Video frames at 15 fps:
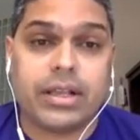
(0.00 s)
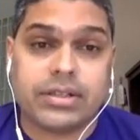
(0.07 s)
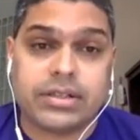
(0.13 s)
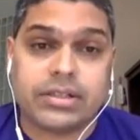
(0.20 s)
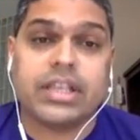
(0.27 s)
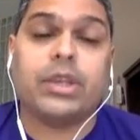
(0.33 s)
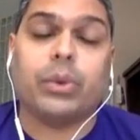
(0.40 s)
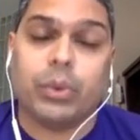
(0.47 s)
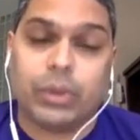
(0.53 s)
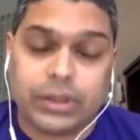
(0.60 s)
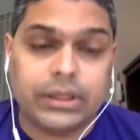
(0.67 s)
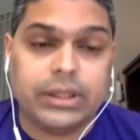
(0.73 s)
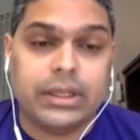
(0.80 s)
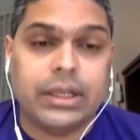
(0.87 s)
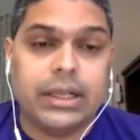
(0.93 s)
SQL.
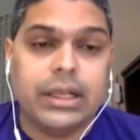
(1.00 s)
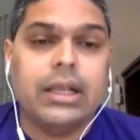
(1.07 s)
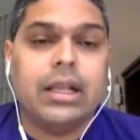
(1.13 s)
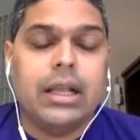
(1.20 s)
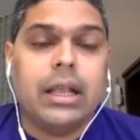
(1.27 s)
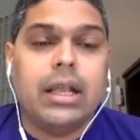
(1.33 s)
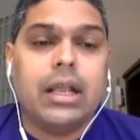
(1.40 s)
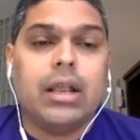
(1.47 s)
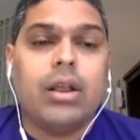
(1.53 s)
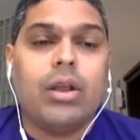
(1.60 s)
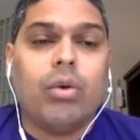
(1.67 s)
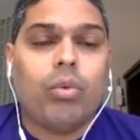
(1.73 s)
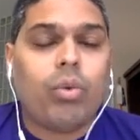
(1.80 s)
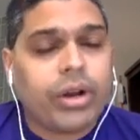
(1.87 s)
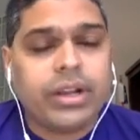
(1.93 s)

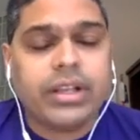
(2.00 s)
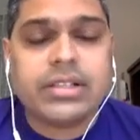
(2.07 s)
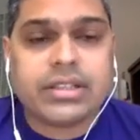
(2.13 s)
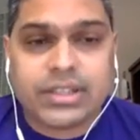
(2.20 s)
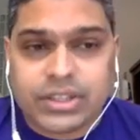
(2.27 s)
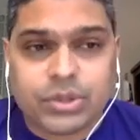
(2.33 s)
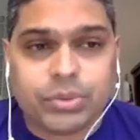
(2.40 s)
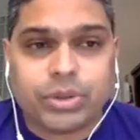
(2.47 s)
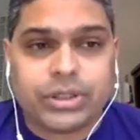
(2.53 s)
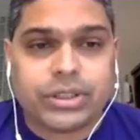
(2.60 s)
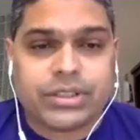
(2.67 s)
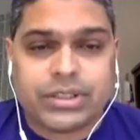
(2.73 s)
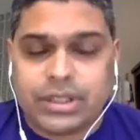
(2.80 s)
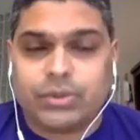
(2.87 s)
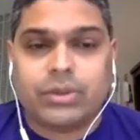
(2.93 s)
What is
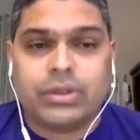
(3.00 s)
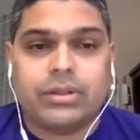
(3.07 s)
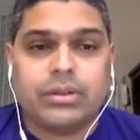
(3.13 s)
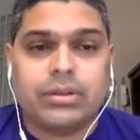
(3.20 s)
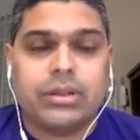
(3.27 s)
distributed SQL?